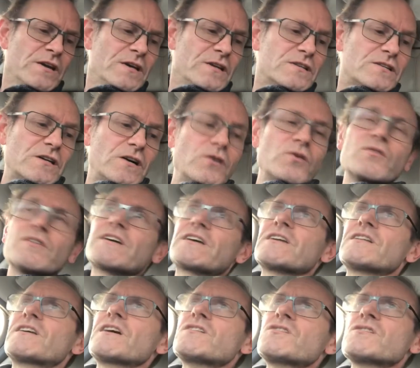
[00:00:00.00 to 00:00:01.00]
So the
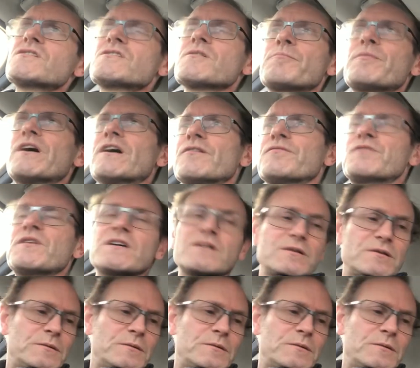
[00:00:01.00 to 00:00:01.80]
conditions are perfect.